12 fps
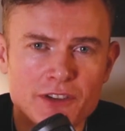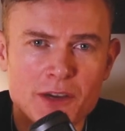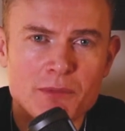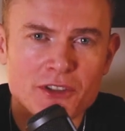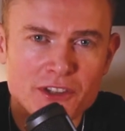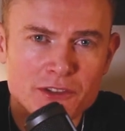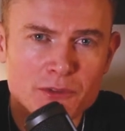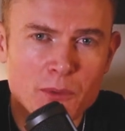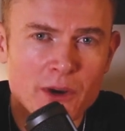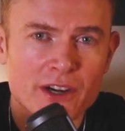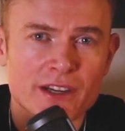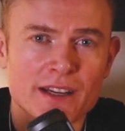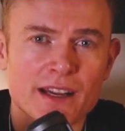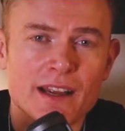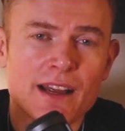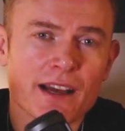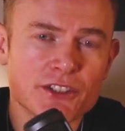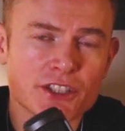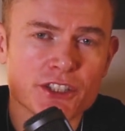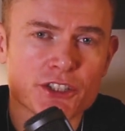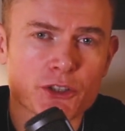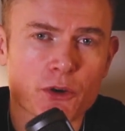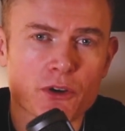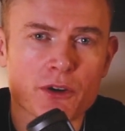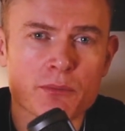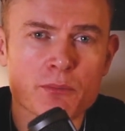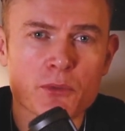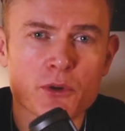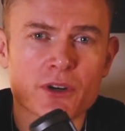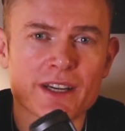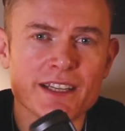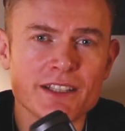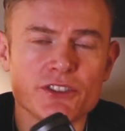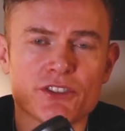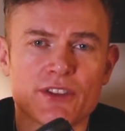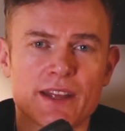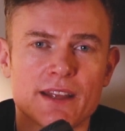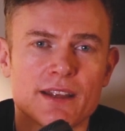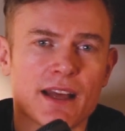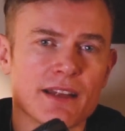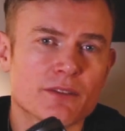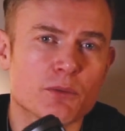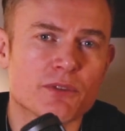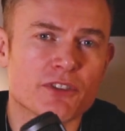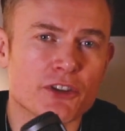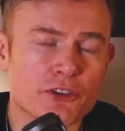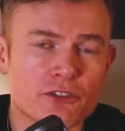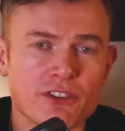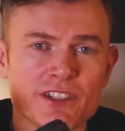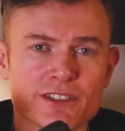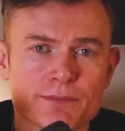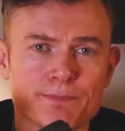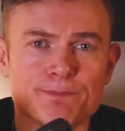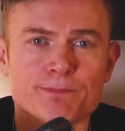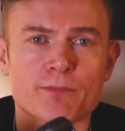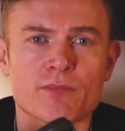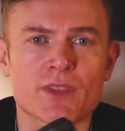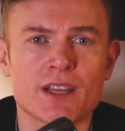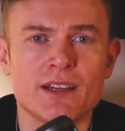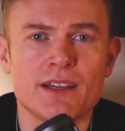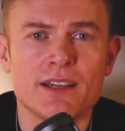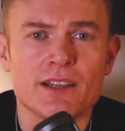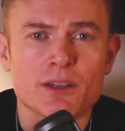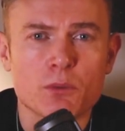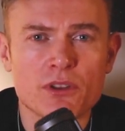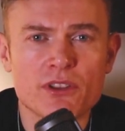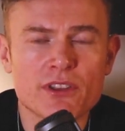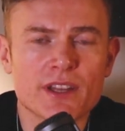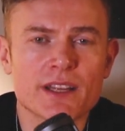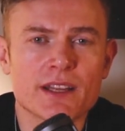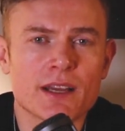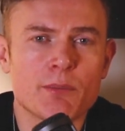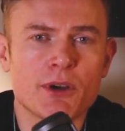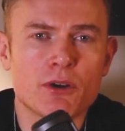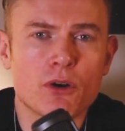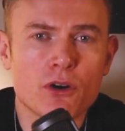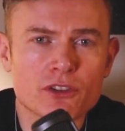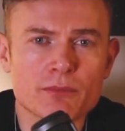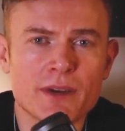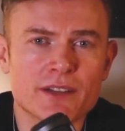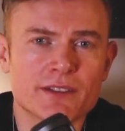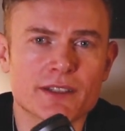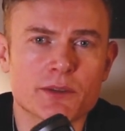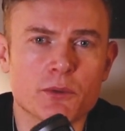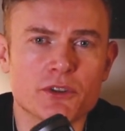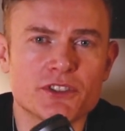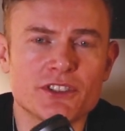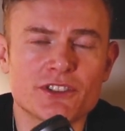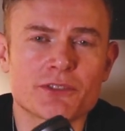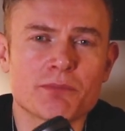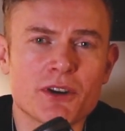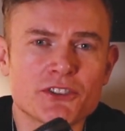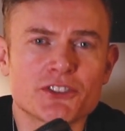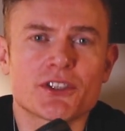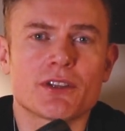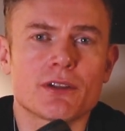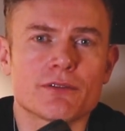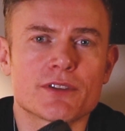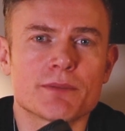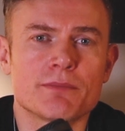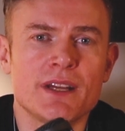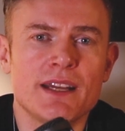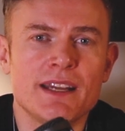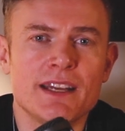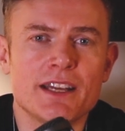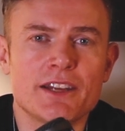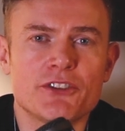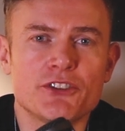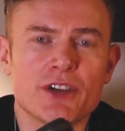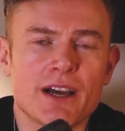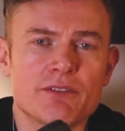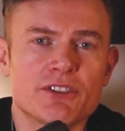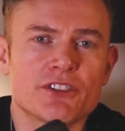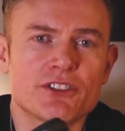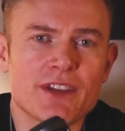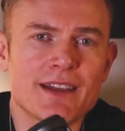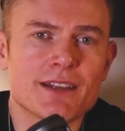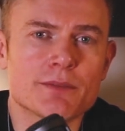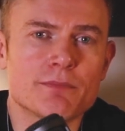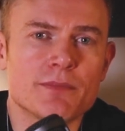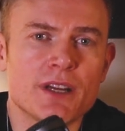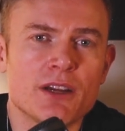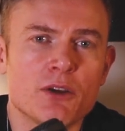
found myself wearing a G-Shock more each day, and with good reason. The one thing about automatic watches, as much as I love them, is you have to set them